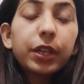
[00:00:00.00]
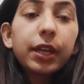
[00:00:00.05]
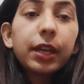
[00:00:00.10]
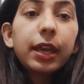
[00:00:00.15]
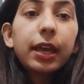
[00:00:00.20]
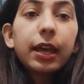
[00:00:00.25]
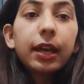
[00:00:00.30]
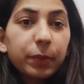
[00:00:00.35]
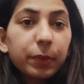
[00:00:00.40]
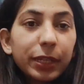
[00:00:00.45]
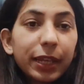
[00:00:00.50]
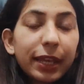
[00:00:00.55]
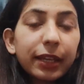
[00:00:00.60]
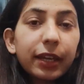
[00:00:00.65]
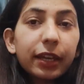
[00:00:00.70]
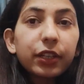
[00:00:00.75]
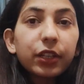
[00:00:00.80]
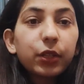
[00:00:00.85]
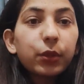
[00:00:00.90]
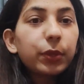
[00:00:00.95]
I'm going to be
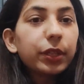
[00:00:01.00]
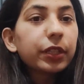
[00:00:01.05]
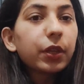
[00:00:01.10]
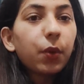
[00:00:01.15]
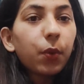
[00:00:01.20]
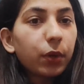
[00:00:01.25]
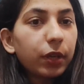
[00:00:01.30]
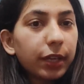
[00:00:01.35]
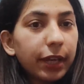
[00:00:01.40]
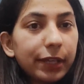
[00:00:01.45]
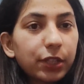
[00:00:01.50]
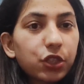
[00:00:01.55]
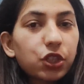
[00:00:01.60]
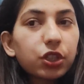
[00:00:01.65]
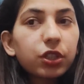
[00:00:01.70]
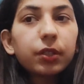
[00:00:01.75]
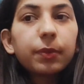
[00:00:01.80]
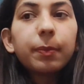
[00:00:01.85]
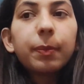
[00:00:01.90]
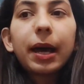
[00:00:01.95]
concluding the whole
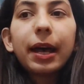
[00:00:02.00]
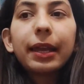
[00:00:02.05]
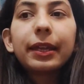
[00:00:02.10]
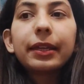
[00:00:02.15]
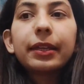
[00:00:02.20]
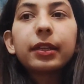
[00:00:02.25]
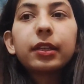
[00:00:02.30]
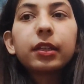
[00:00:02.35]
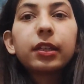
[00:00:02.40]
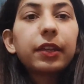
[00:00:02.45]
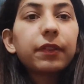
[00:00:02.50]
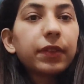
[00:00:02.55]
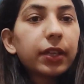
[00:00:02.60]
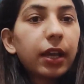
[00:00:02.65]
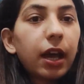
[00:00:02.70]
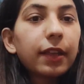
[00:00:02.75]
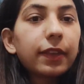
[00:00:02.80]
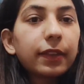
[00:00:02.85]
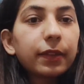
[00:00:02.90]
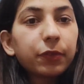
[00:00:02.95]
lecture by giving
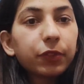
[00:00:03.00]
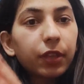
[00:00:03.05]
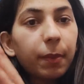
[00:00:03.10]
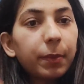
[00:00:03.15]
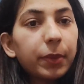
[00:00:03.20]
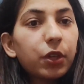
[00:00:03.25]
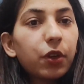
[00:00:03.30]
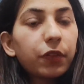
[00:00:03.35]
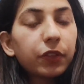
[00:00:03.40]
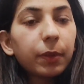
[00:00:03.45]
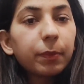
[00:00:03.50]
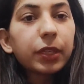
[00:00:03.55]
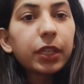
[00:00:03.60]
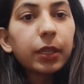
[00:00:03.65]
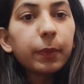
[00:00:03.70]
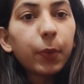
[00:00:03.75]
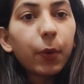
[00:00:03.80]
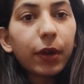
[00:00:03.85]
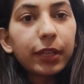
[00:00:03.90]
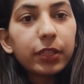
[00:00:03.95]
a summary of some
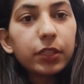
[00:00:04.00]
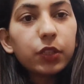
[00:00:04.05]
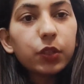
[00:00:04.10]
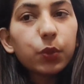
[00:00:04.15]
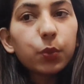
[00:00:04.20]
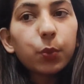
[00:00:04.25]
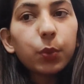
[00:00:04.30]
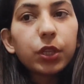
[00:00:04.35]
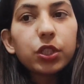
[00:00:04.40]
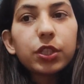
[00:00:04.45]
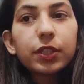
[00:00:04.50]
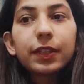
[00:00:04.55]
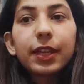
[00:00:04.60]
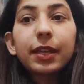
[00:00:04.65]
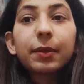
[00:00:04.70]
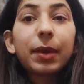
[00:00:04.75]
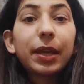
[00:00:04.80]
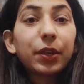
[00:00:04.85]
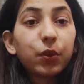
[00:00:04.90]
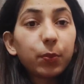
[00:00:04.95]
key points, which is
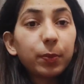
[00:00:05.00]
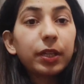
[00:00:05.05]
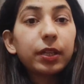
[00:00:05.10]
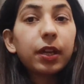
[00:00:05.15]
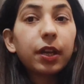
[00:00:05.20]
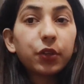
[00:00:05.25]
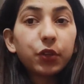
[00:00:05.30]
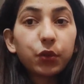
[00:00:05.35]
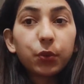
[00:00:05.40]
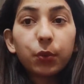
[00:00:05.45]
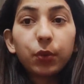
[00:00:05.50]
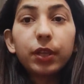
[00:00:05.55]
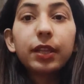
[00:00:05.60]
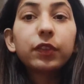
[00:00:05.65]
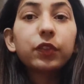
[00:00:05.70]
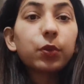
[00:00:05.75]
microbial control.